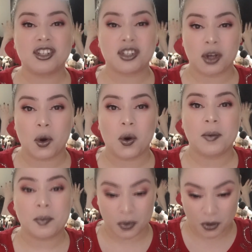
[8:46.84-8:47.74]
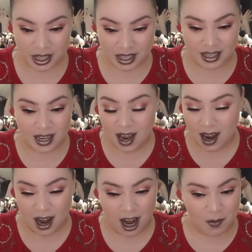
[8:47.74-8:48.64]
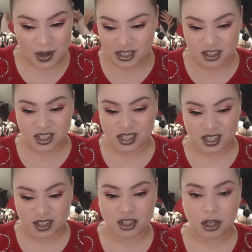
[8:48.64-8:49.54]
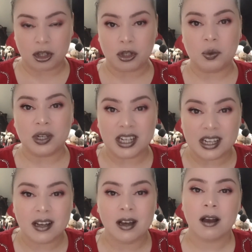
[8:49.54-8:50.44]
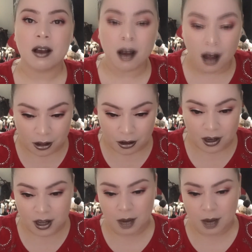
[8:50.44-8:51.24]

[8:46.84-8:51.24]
so pretty, and it's just such a unique color.